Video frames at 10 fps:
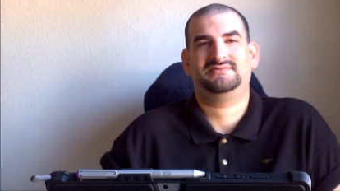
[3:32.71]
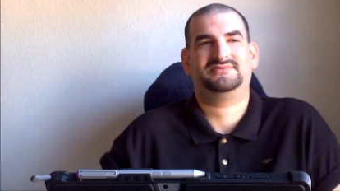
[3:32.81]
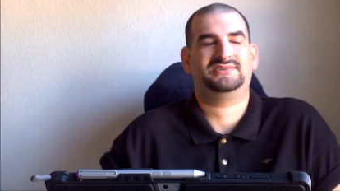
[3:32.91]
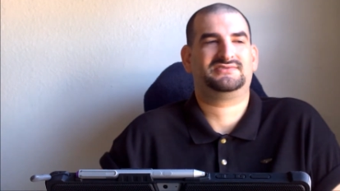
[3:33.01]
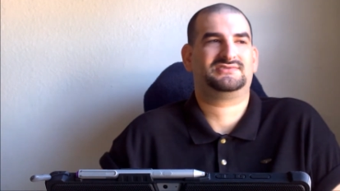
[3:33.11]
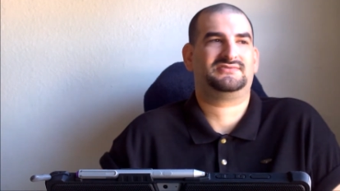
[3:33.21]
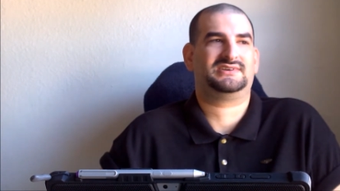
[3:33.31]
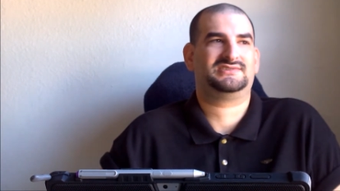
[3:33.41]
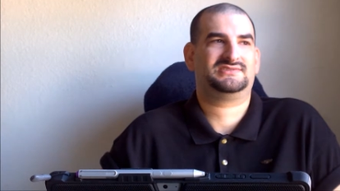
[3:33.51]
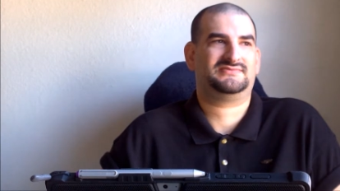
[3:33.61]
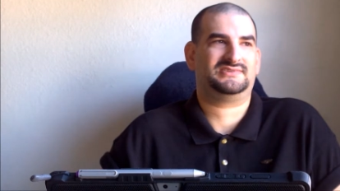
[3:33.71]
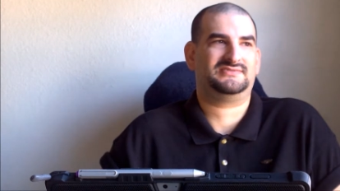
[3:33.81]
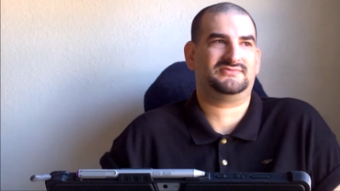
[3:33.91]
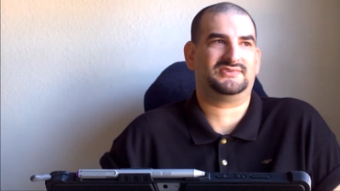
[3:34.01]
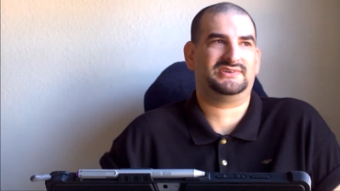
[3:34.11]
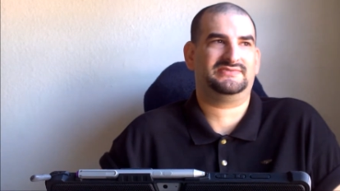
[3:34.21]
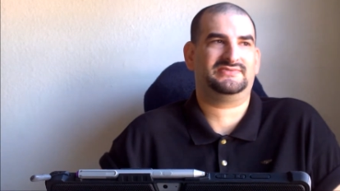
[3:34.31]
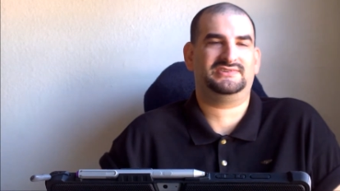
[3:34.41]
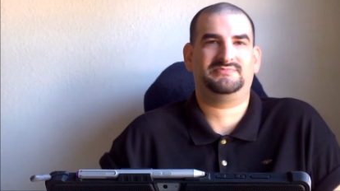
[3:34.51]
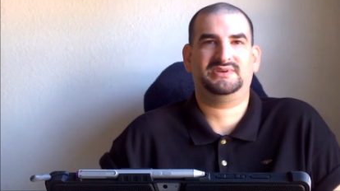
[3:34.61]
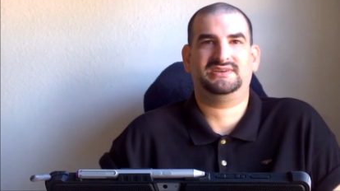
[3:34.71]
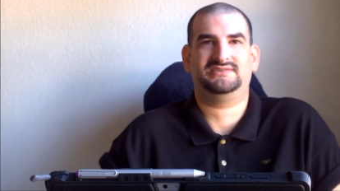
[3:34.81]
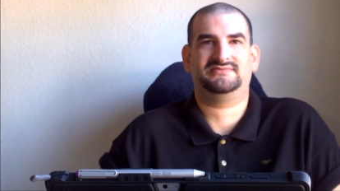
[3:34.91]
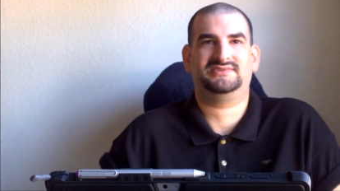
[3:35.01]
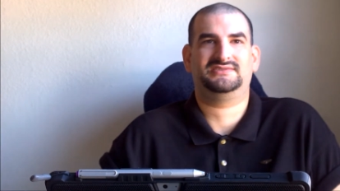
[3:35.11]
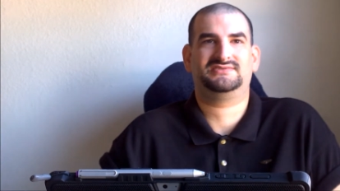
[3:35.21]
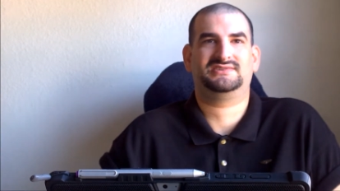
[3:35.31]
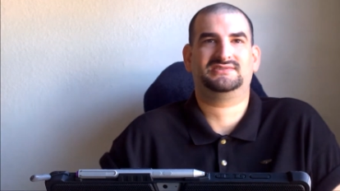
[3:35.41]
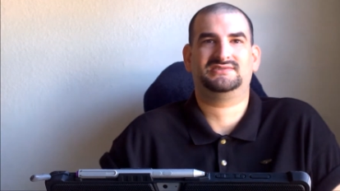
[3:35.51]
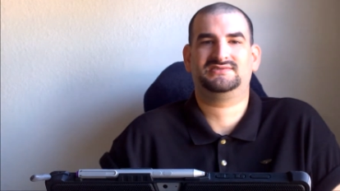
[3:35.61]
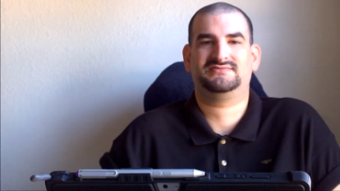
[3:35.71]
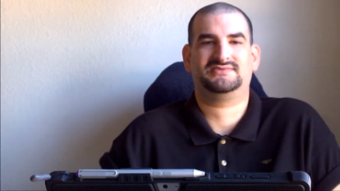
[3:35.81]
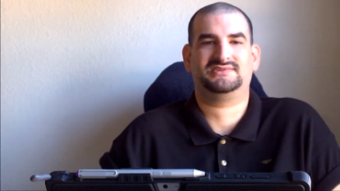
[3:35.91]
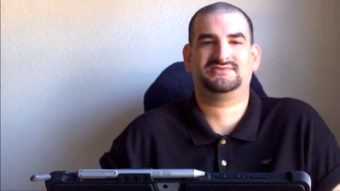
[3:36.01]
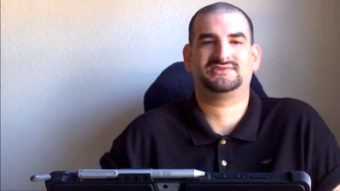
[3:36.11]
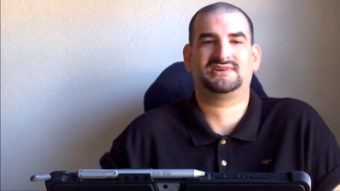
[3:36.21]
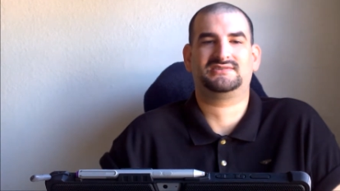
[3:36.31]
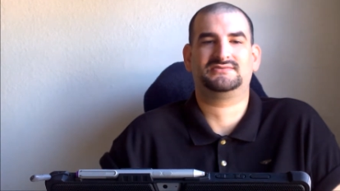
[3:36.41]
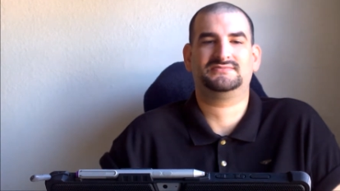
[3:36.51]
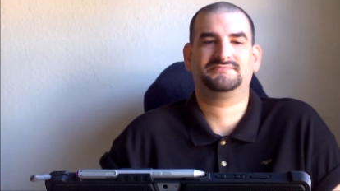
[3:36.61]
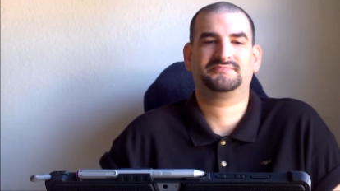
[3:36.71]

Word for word: free of stress, free of worry, free of pain, free of sickness, free of sorrow.